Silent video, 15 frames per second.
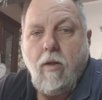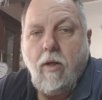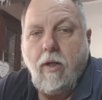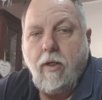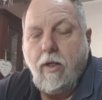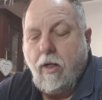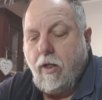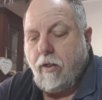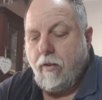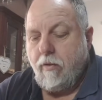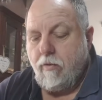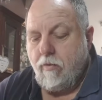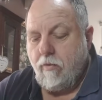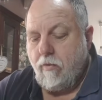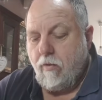Okay,
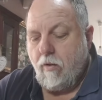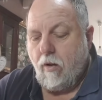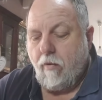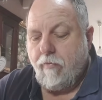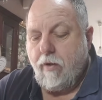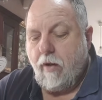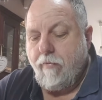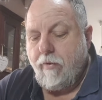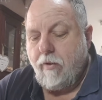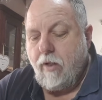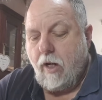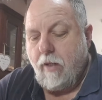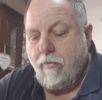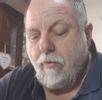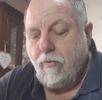I've covered
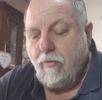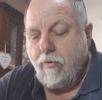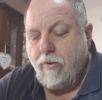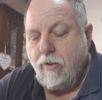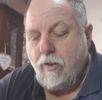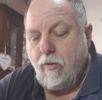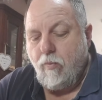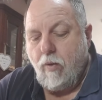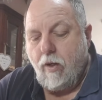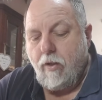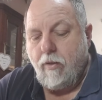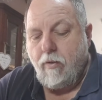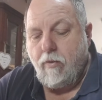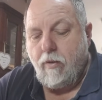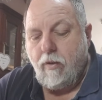table
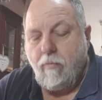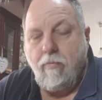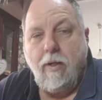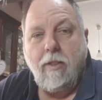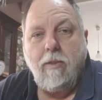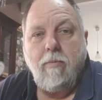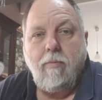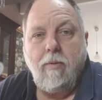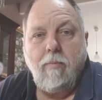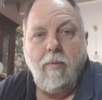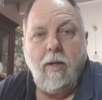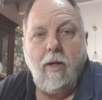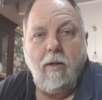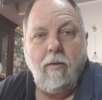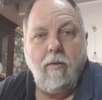C1 in maximum
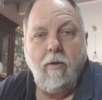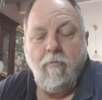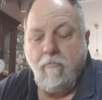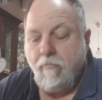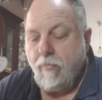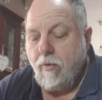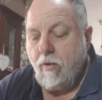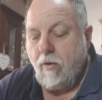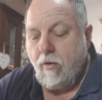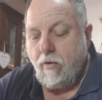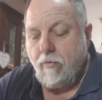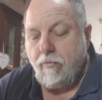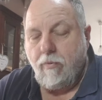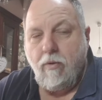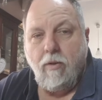demand
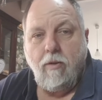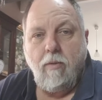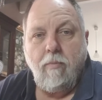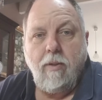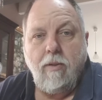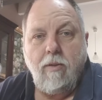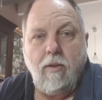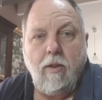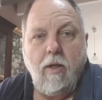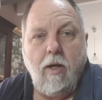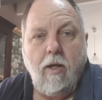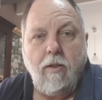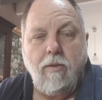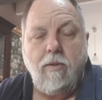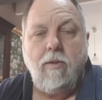on domestic
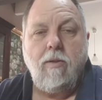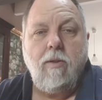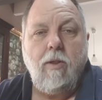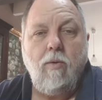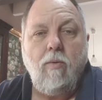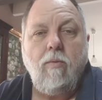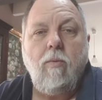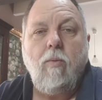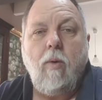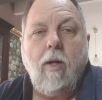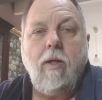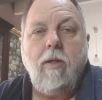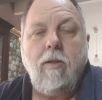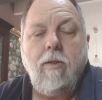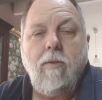houses, single
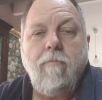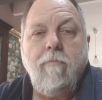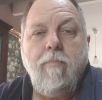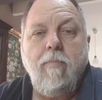dwellings.